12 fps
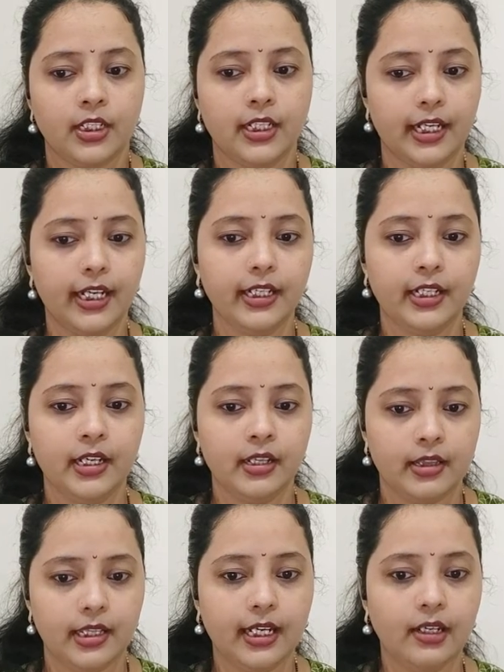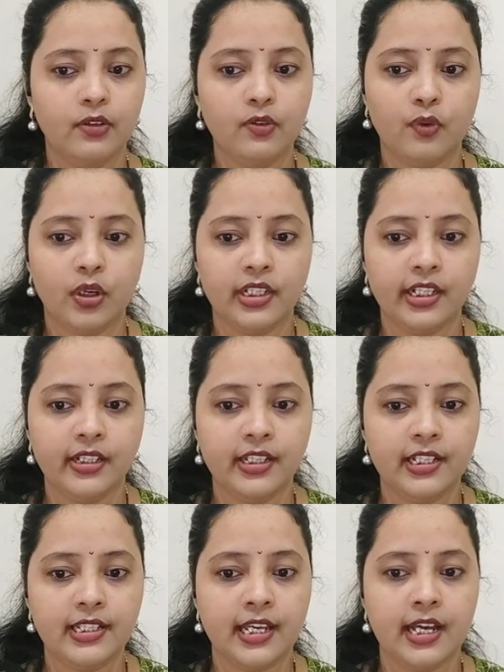correct now what did
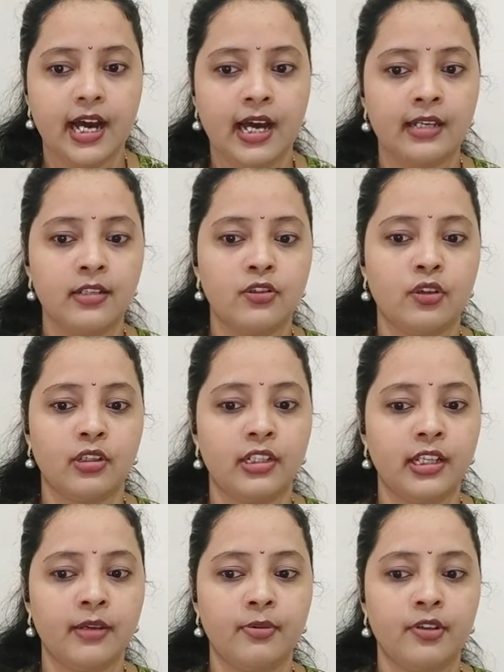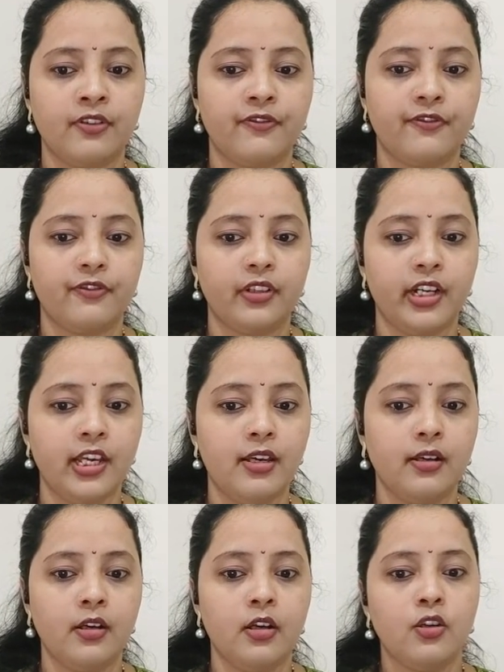they say r is not a neighbor of
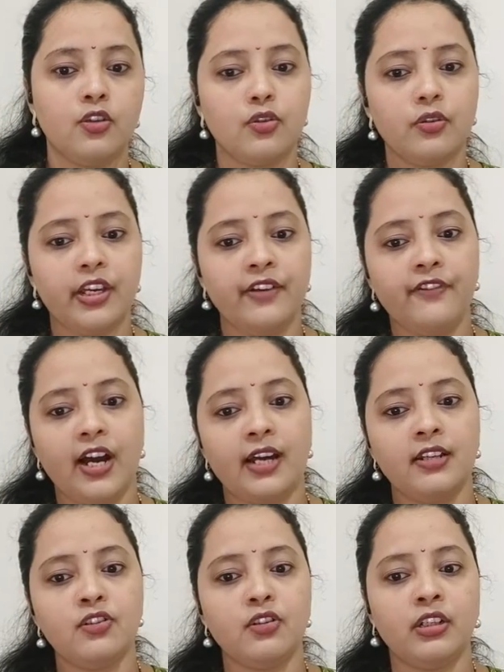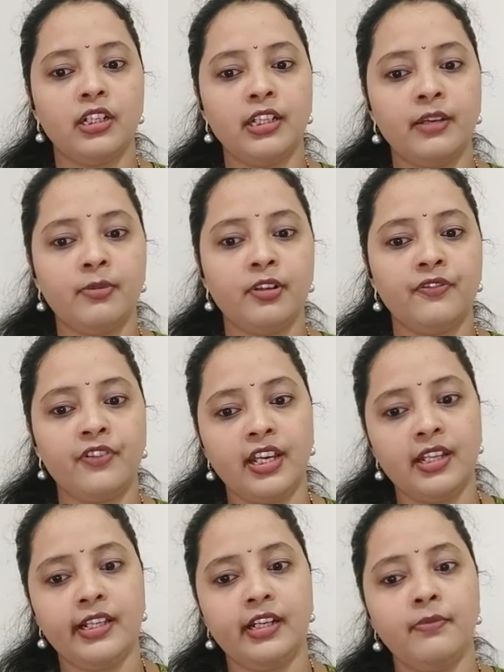t so if r is not a neighbor of
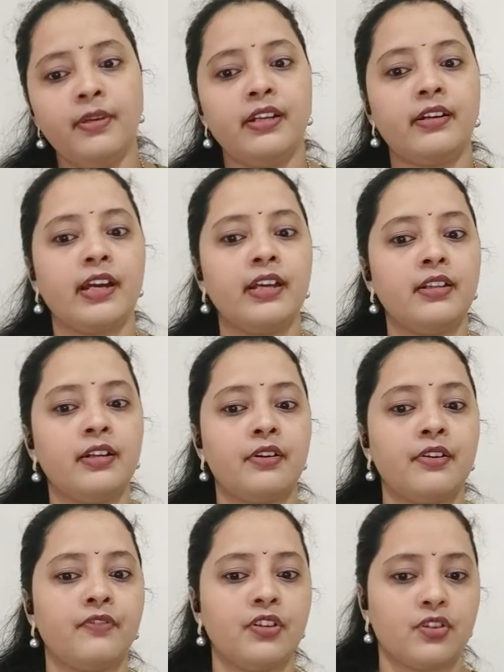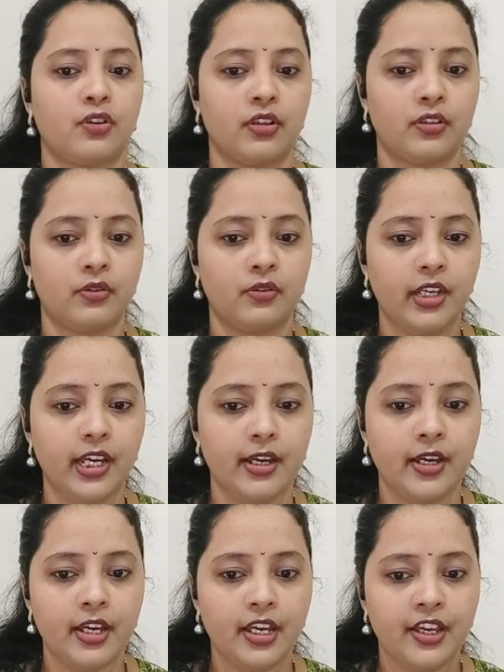t let me try in the reverse order okay
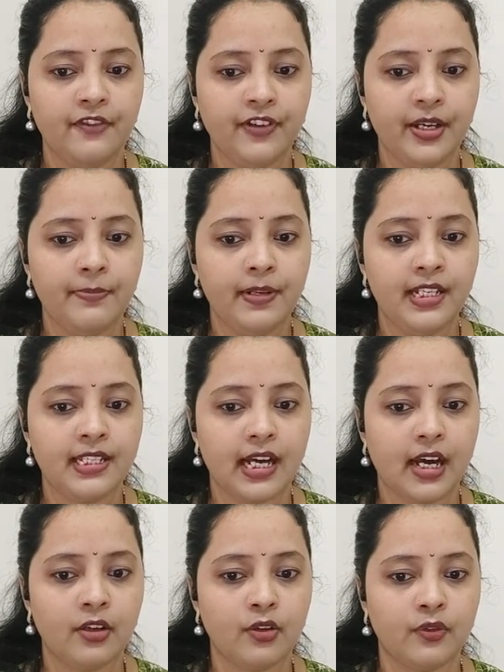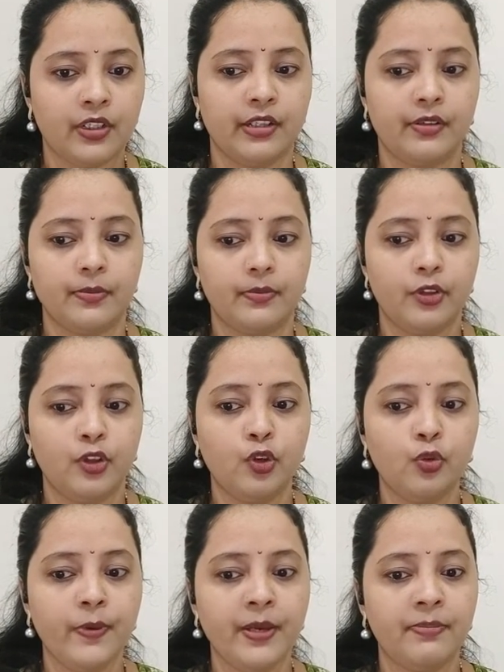if I place R over here,
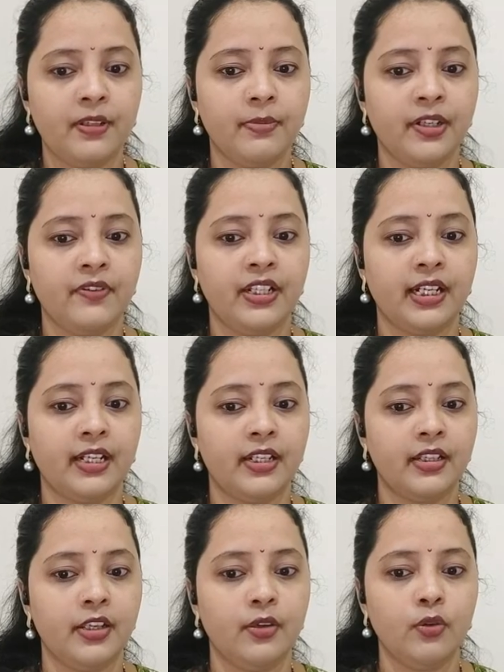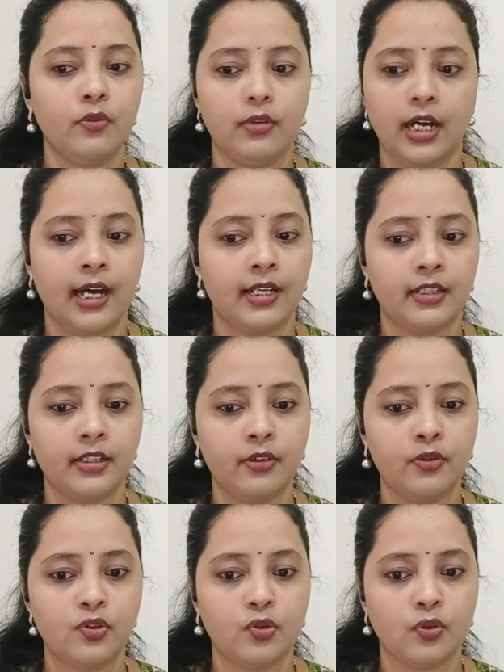two people between R and Q, R and
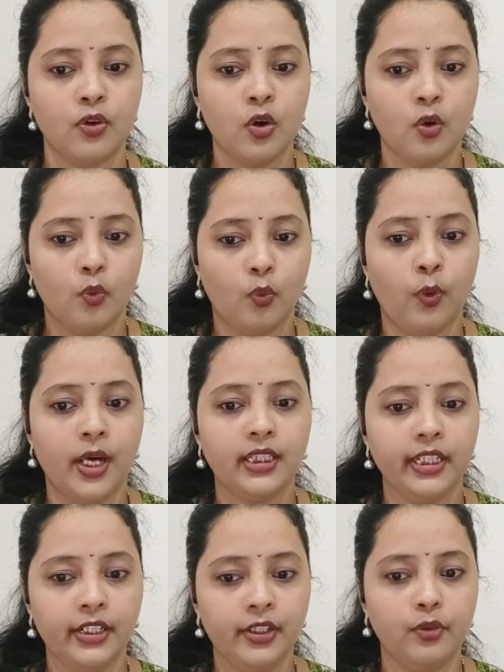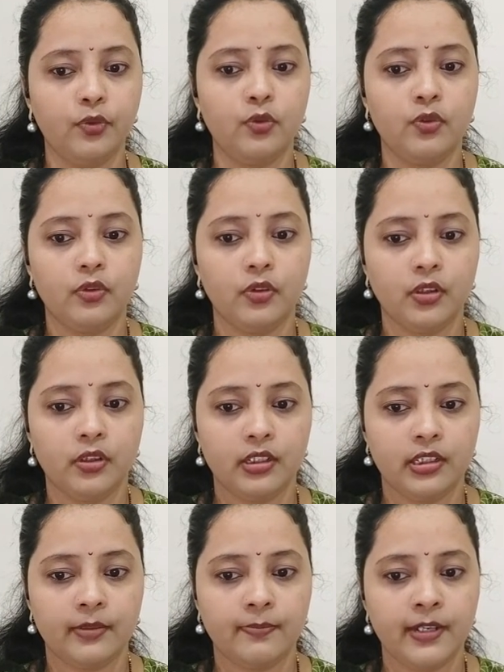Q, so 1 and 2,
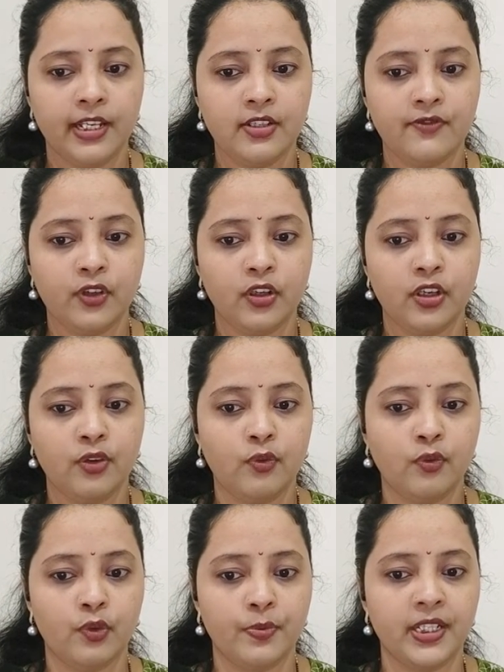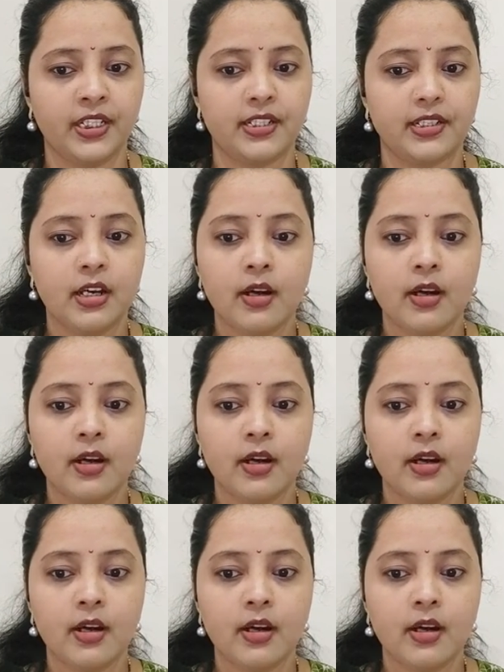the place for Q would be this.